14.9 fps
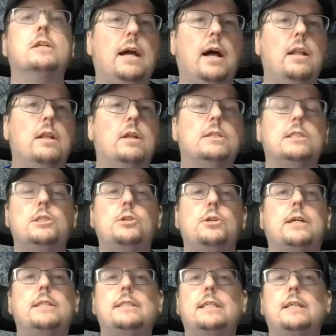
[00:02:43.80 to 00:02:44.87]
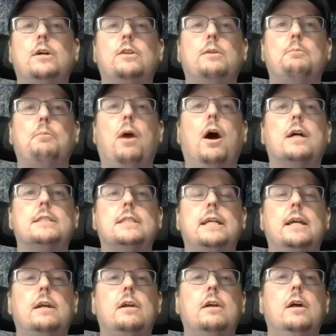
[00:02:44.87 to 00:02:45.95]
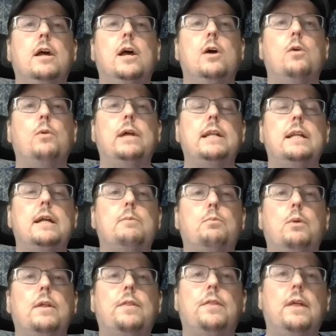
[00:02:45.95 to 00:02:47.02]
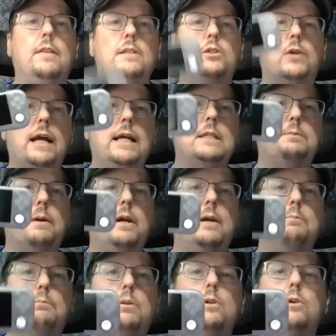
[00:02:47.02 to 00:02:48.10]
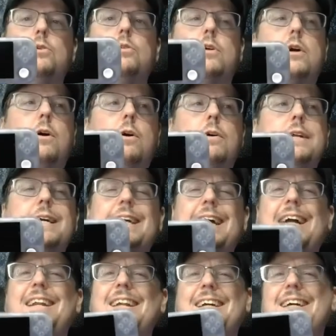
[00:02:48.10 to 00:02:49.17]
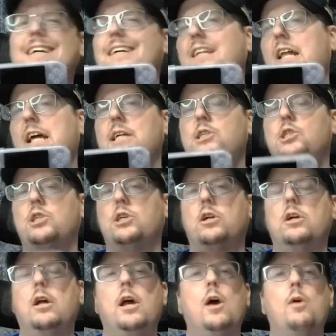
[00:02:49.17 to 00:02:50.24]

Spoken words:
Colors, as you can see on the box here, we ended up with this transparent blue, they're calling it, kind of like a glacier.